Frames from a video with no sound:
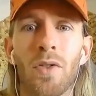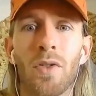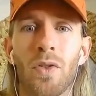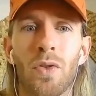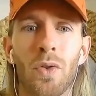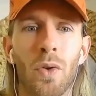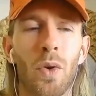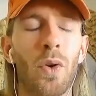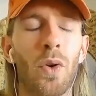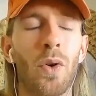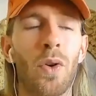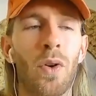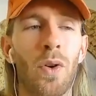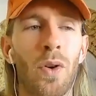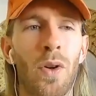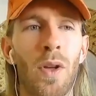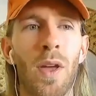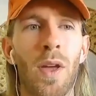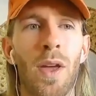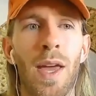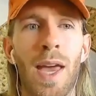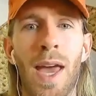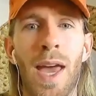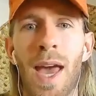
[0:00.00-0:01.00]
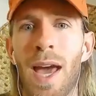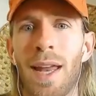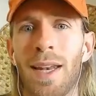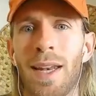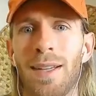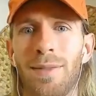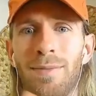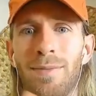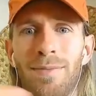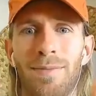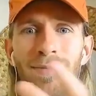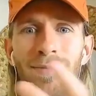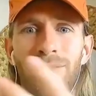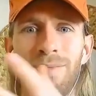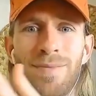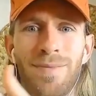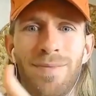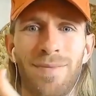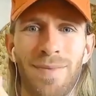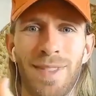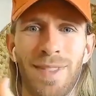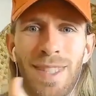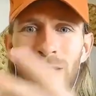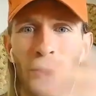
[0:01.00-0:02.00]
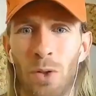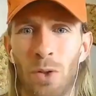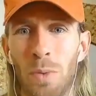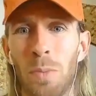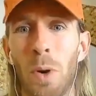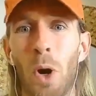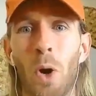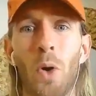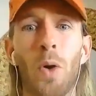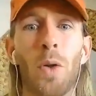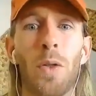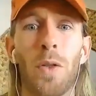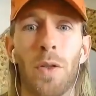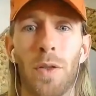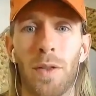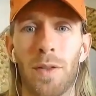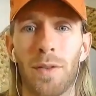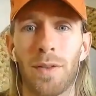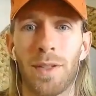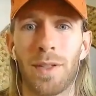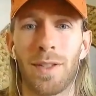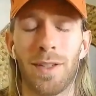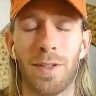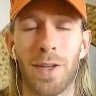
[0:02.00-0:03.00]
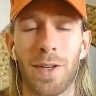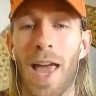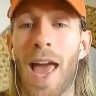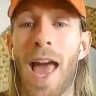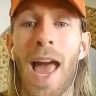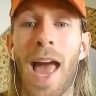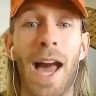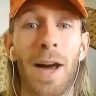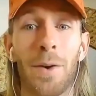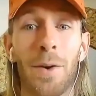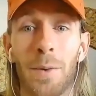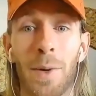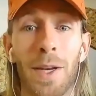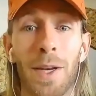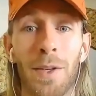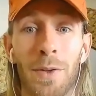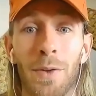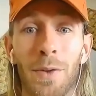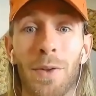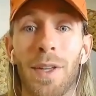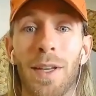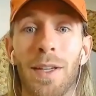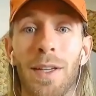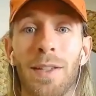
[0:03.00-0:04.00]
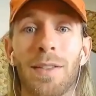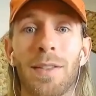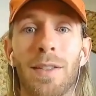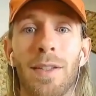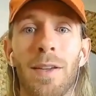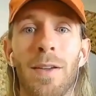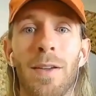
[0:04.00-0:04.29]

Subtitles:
sure how to do both. How do I do this?